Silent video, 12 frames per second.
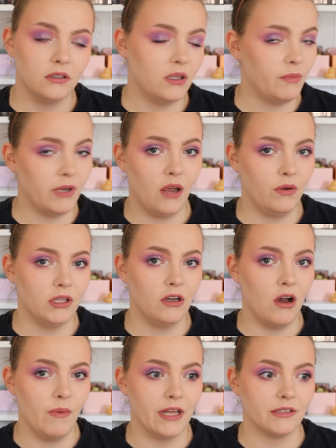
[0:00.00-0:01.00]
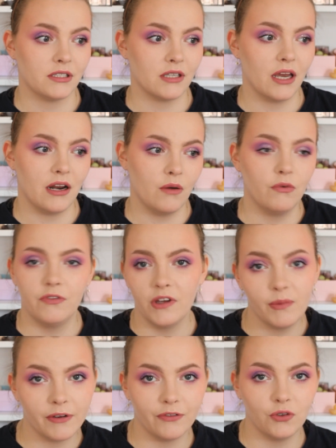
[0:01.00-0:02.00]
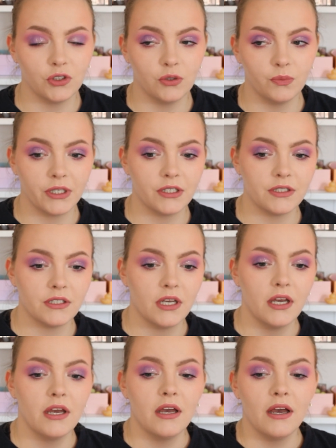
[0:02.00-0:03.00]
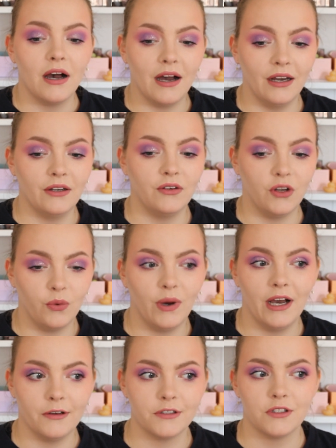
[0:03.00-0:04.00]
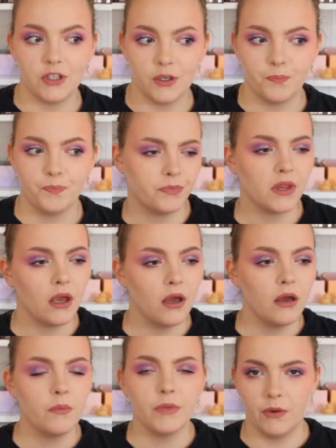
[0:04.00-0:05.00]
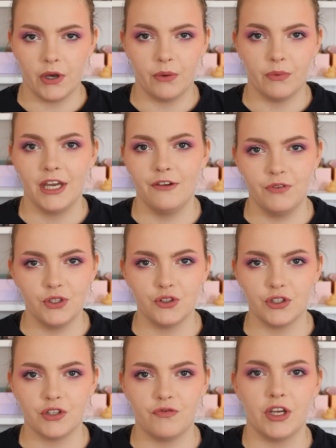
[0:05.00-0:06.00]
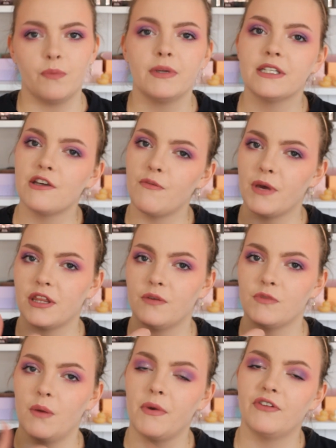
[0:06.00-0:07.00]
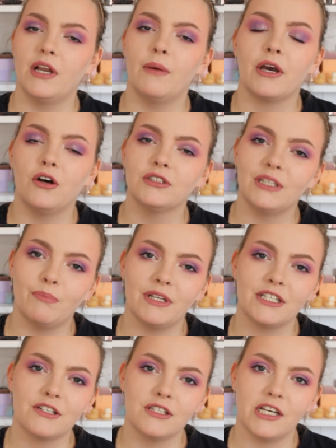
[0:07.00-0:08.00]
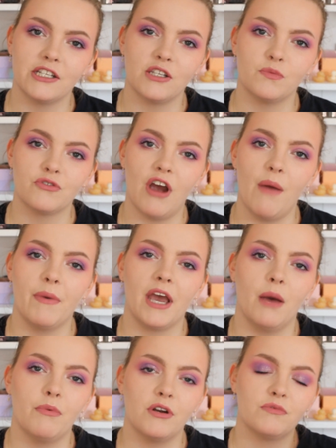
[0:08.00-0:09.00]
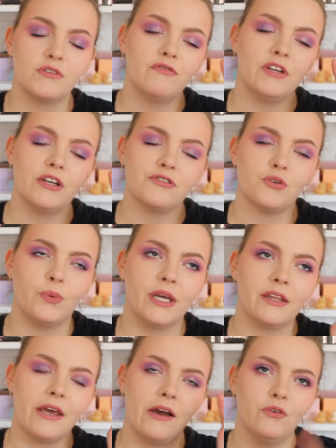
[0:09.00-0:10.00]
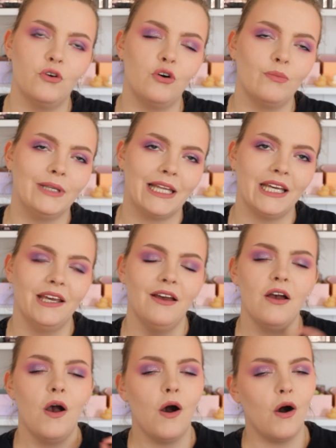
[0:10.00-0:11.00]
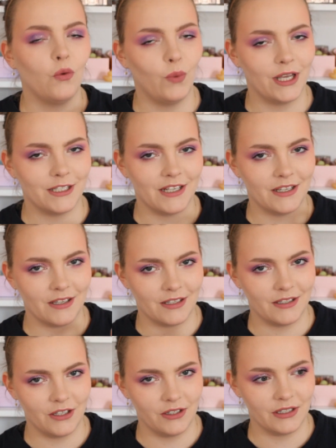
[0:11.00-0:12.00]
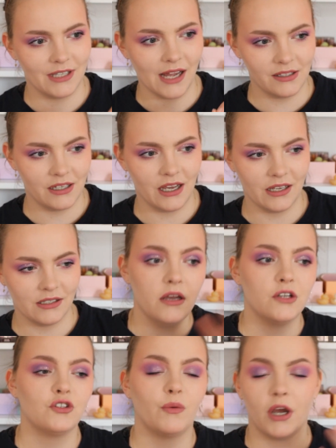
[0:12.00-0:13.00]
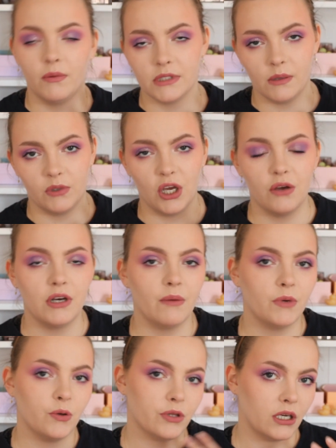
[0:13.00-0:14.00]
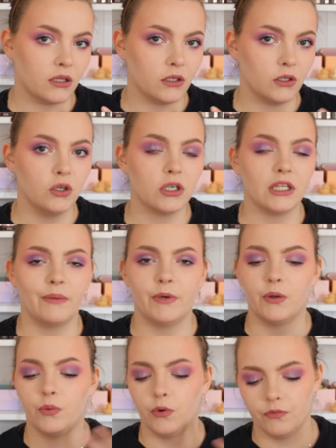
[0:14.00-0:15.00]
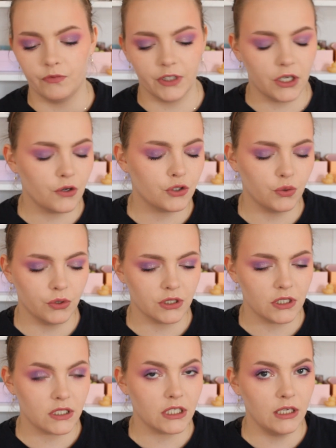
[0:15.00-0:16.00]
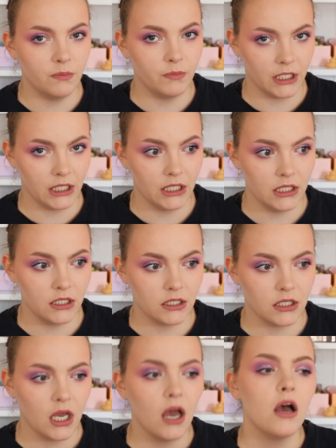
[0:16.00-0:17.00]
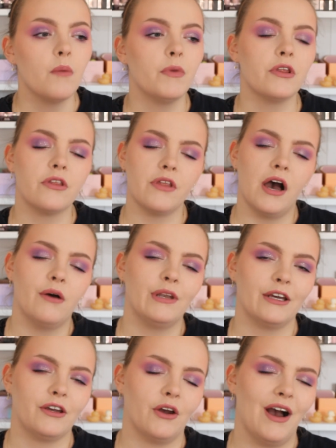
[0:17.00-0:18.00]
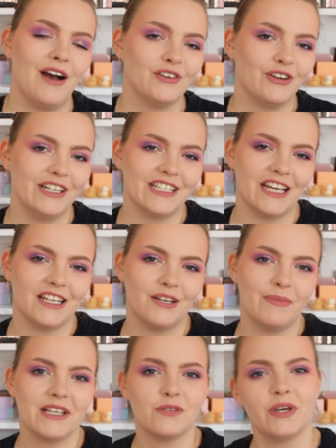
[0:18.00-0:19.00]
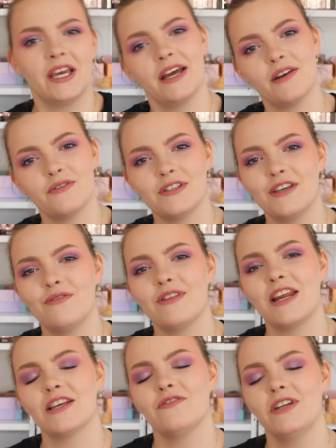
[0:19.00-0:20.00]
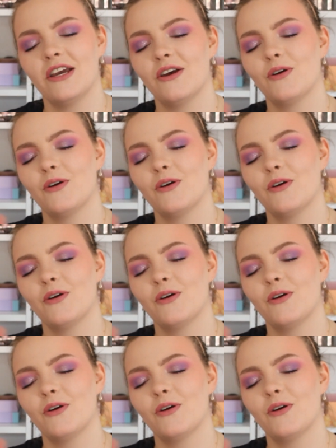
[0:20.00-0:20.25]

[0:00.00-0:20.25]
let me know in the comments and I will film it for you, because I don't know what else to do. There we go. If you enjoyed this video, please give it a big thumbs up. If you like my content, please consider subscribing. I put up 2 videos a week. They are normally on Wednesdays and Saturdays. Drop me a comment down below, let me know what you think of the look, let me know what videos you want to see, please. But other than that, I'll let you go. Have a great day, an amazing week, and I will see you in the next video.